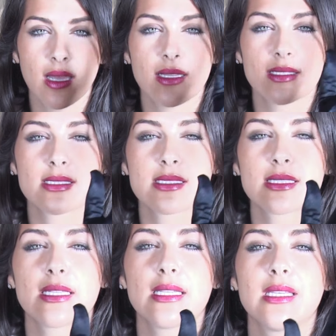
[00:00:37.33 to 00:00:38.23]
and
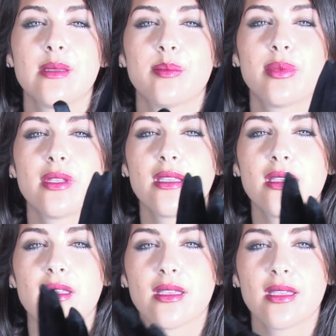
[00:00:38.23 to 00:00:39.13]

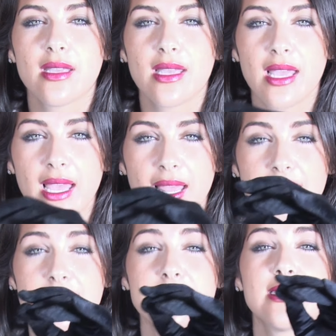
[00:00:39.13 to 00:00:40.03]
sleepy
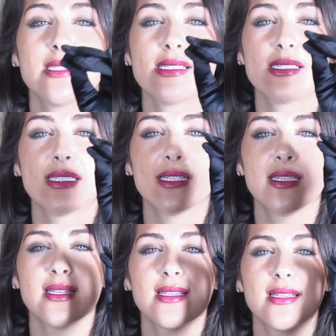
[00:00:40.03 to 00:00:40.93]
and
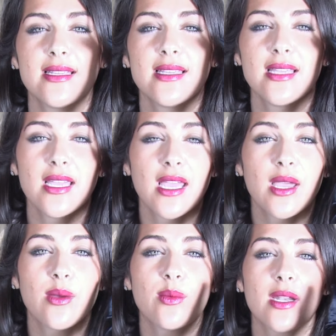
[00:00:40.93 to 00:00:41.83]
dizzy.
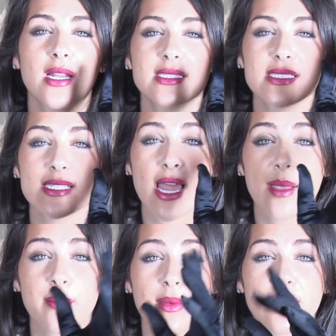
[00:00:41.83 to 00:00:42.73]
And when I
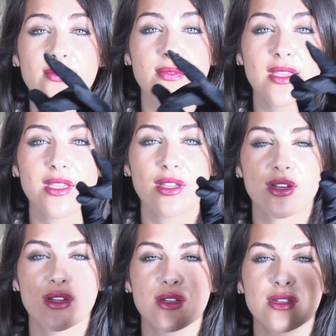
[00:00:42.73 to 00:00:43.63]
snap my
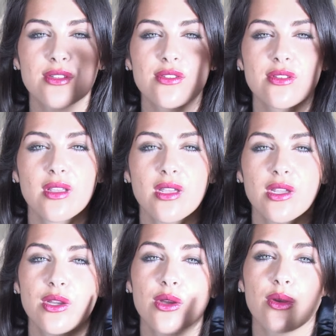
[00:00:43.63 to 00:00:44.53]
fingers,
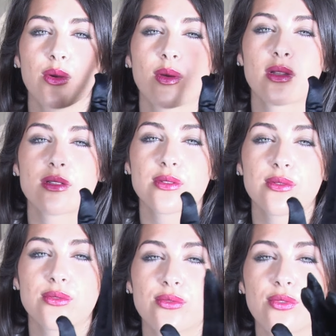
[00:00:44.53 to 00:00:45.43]
you're going
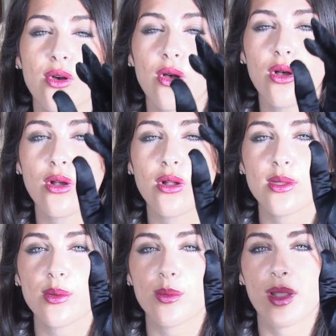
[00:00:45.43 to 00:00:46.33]
to
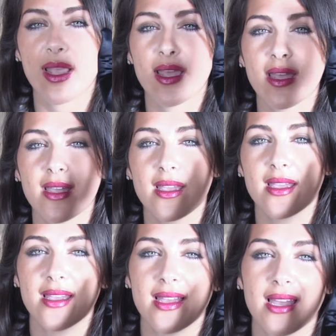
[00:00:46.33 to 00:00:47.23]
fall
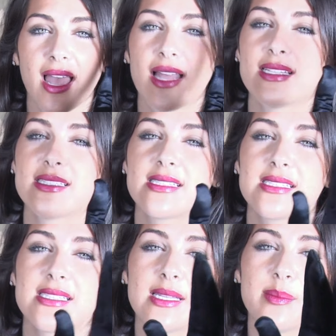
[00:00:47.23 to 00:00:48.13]
away and
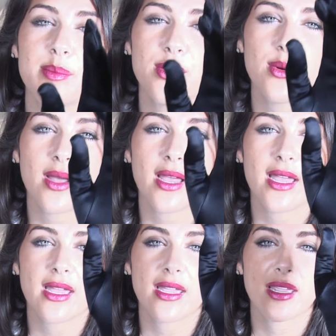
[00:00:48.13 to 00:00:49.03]
slip
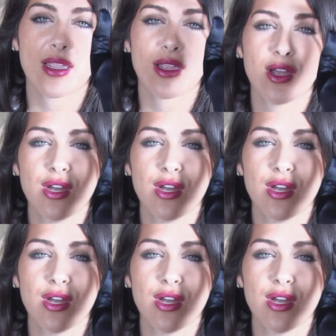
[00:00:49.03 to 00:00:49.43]
away,